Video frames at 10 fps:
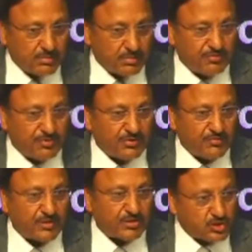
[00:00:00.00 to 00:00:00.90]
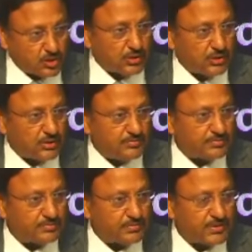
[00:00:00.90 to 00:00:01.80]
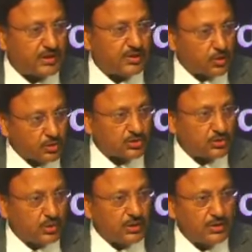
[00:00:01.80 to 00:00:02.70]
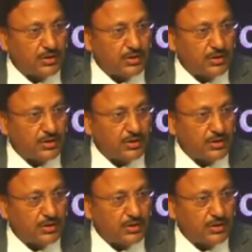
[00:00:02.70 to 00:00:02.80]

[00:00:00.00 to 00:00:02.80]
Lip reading: But we have ensured that in no school